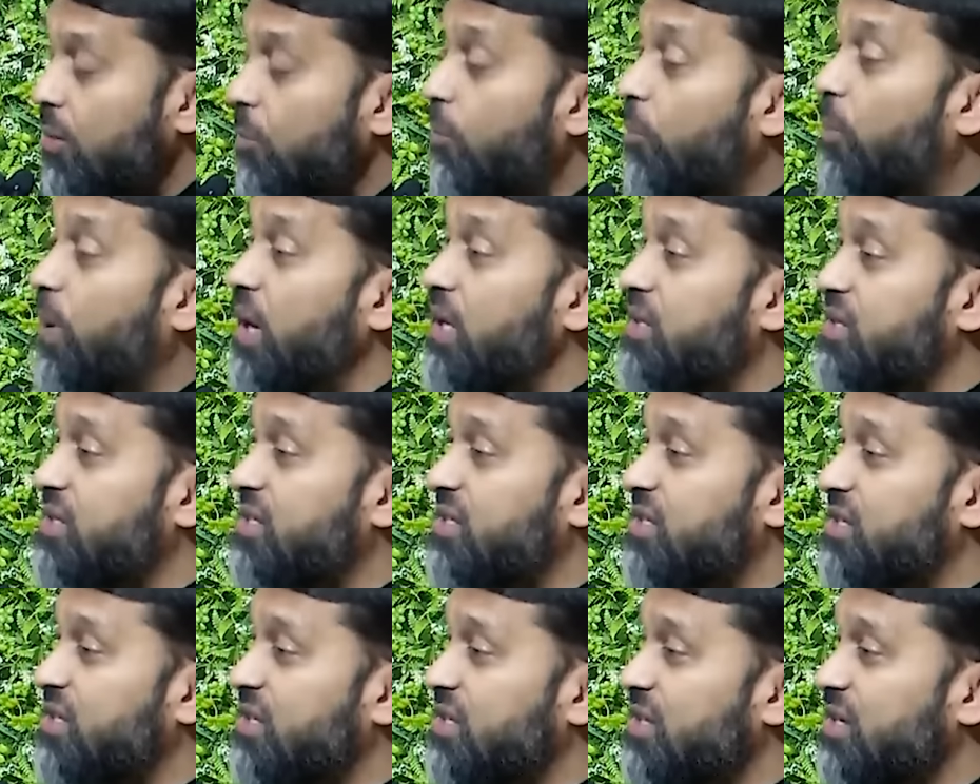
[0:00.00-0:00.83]

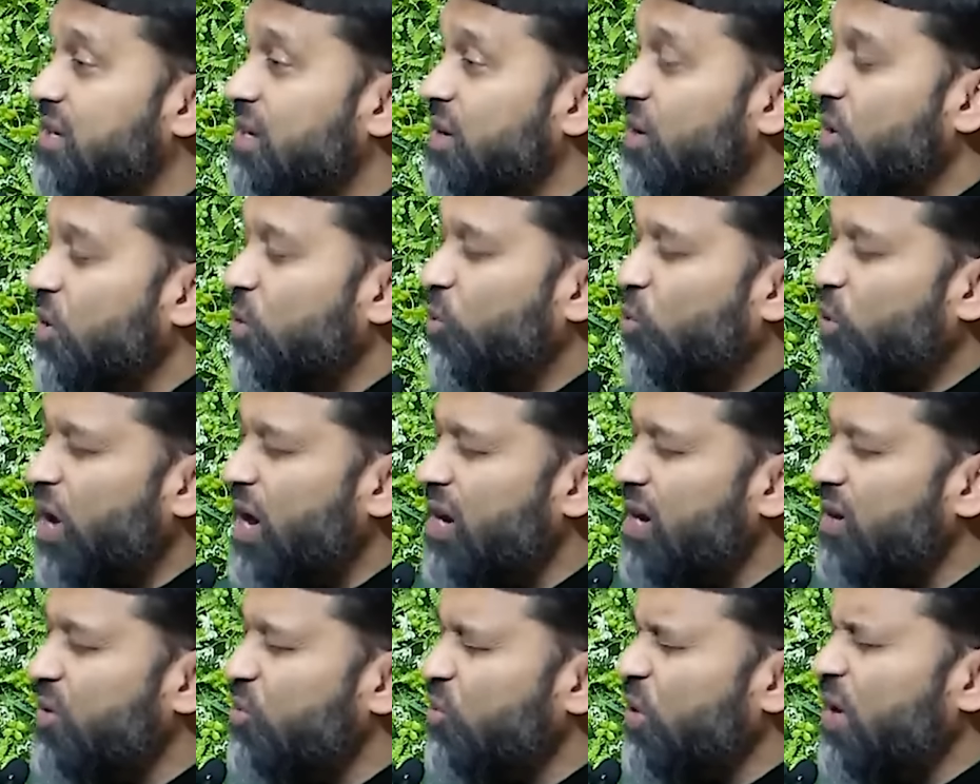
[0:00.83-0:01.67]
But
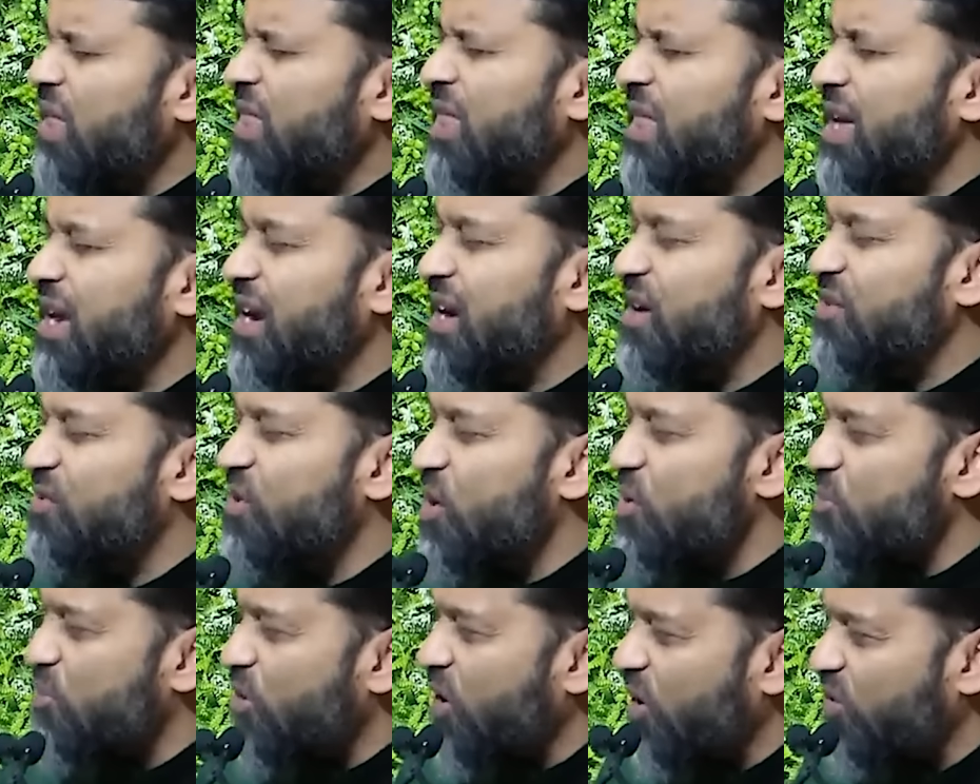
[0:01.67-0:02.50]
when we think of our
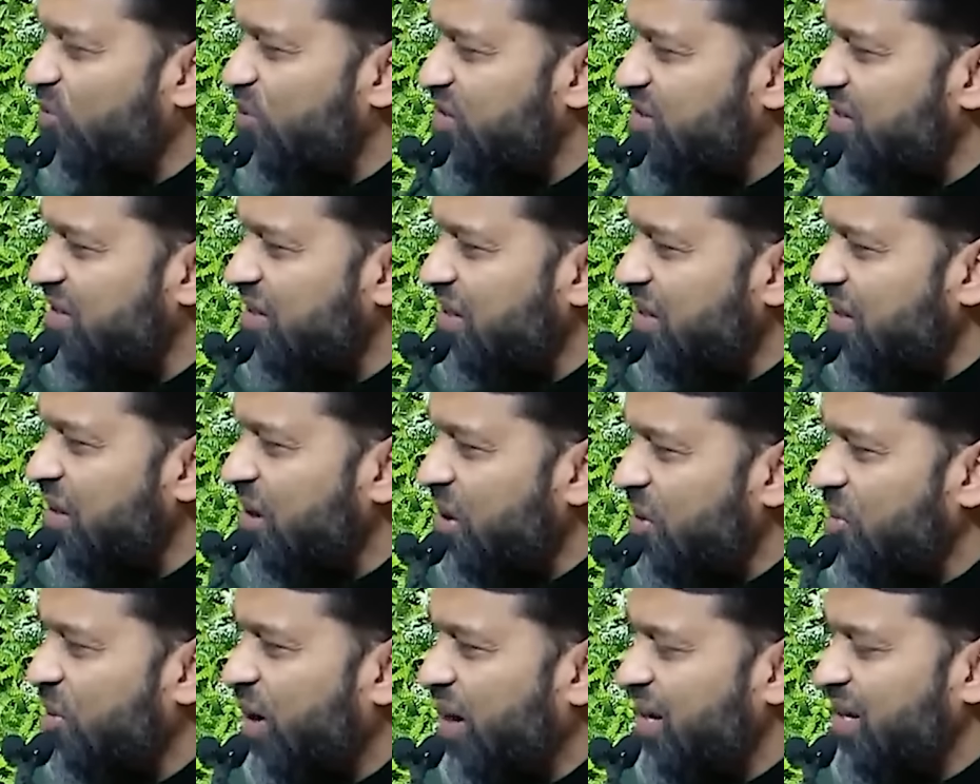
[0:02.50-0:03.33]
Prophet sallallahu
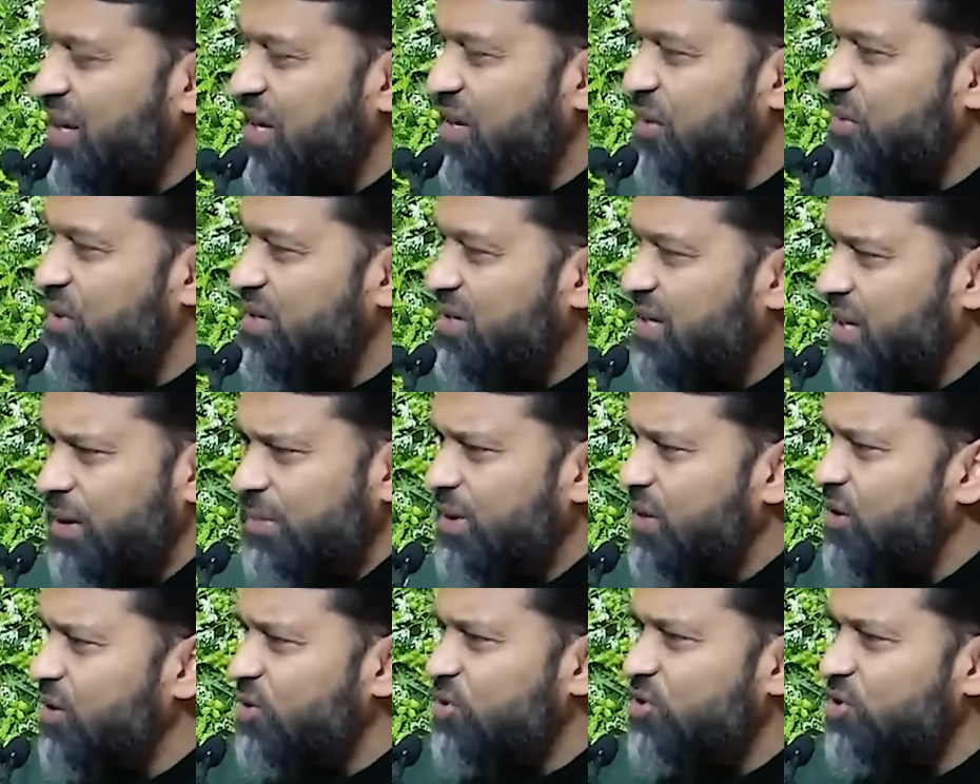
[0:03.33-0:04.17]
alaihi wasallam.
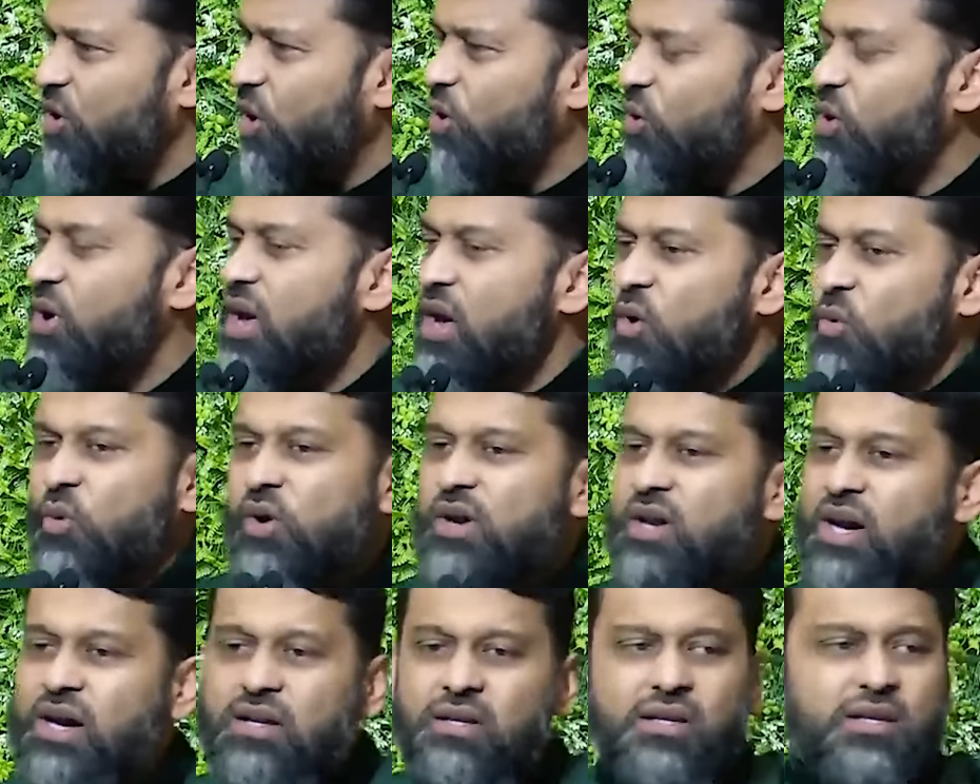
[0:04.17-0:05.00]
And there's no, we're
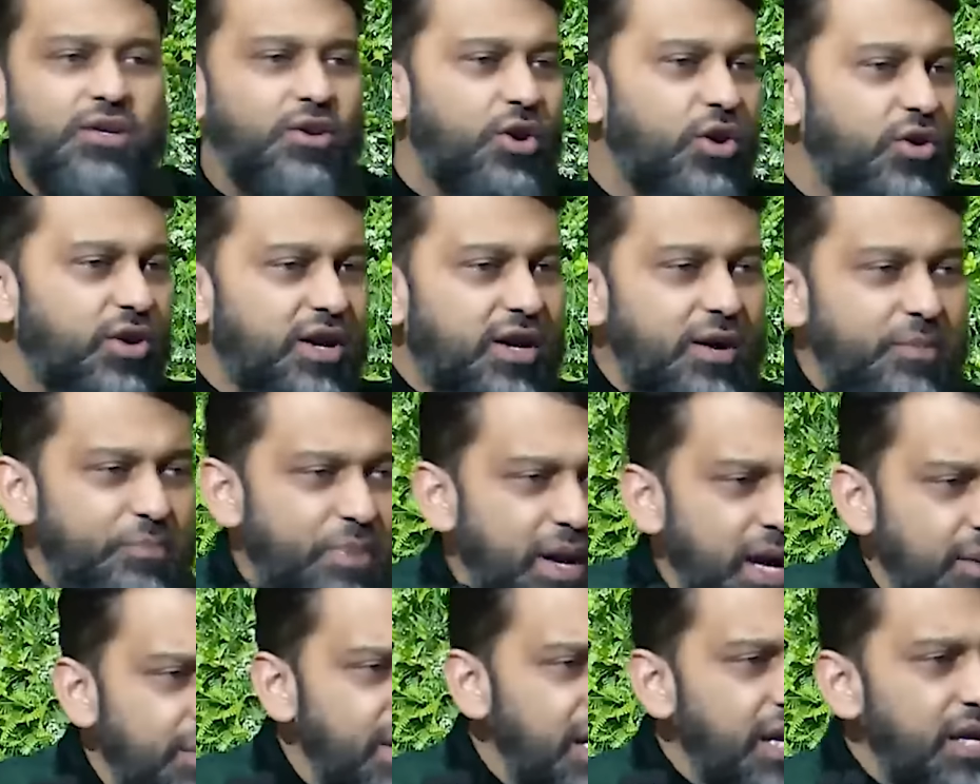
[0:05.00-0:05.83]
not, you know,
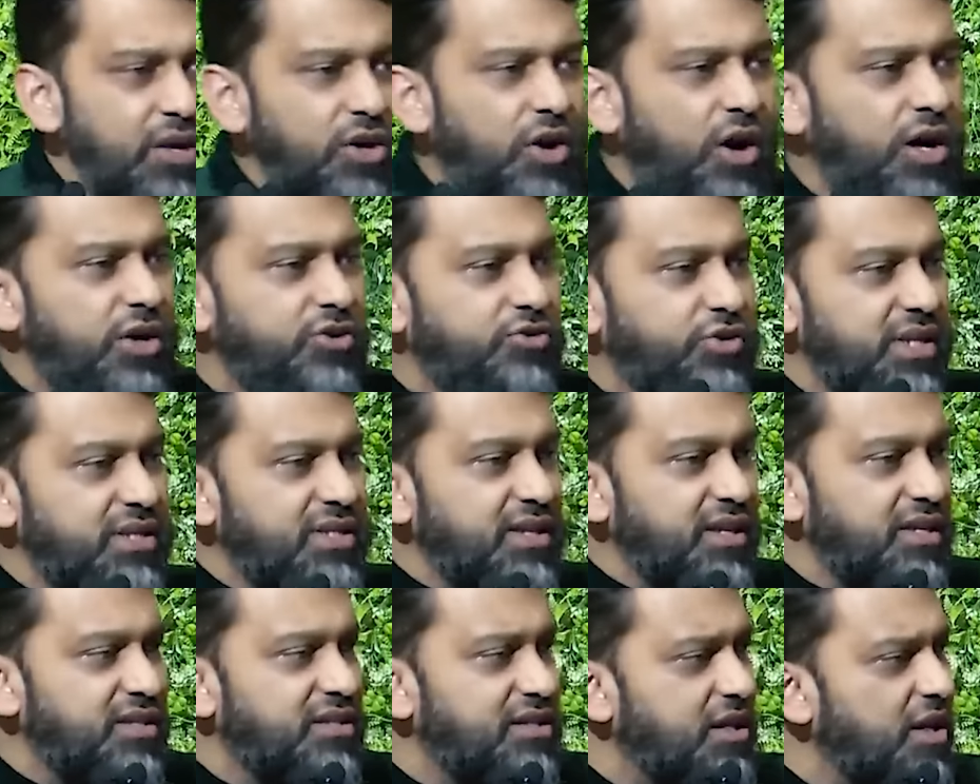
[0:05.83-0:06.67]
comparing and
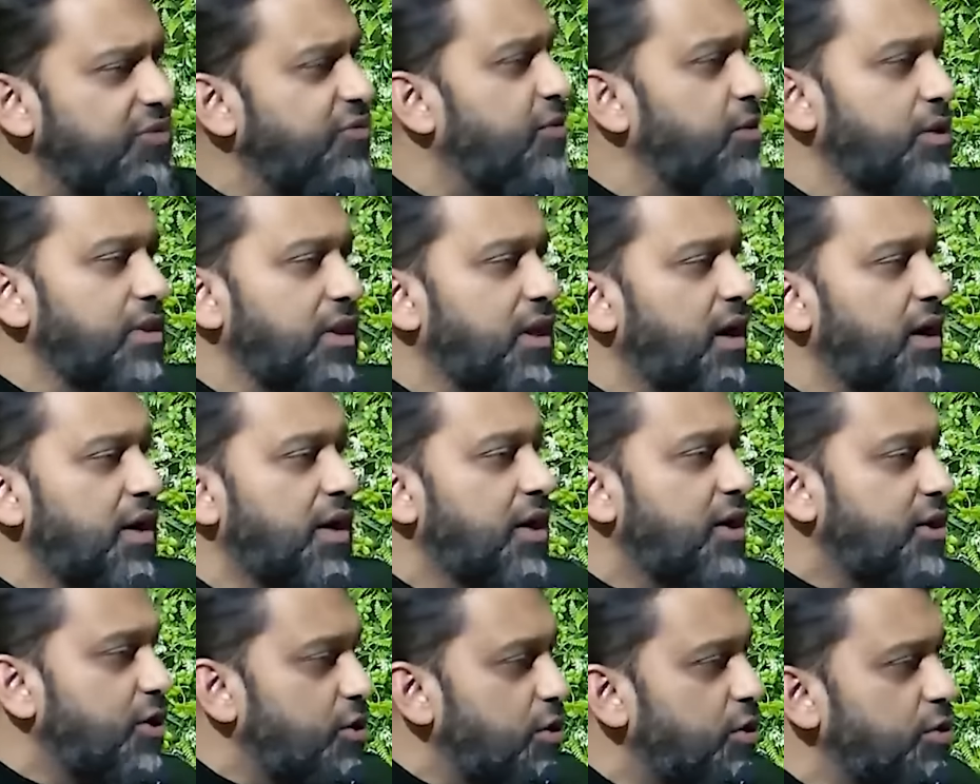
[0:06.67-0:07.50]
contrasting astaghfirullah.
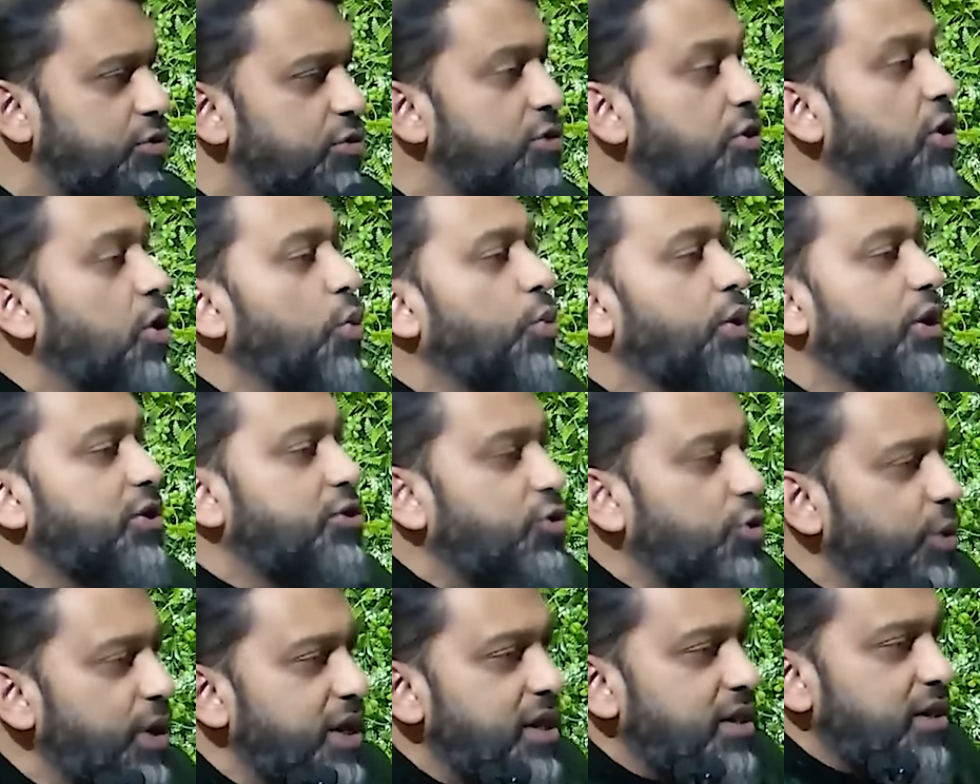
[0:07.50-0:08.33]
You know, no, we're
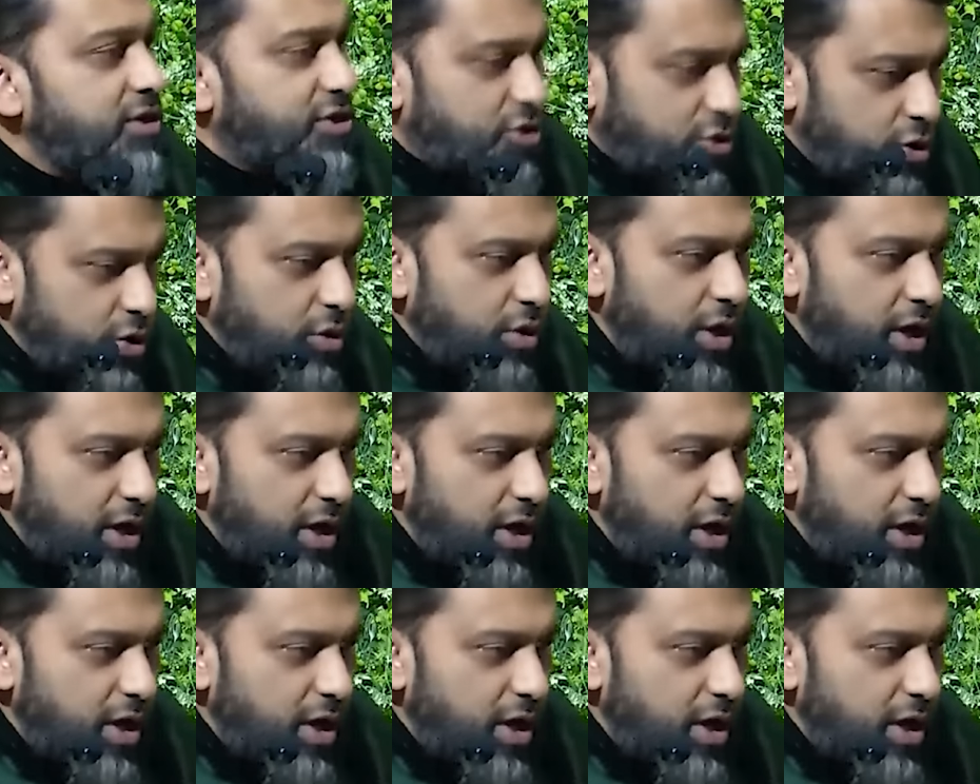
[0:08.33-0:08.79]
doing this to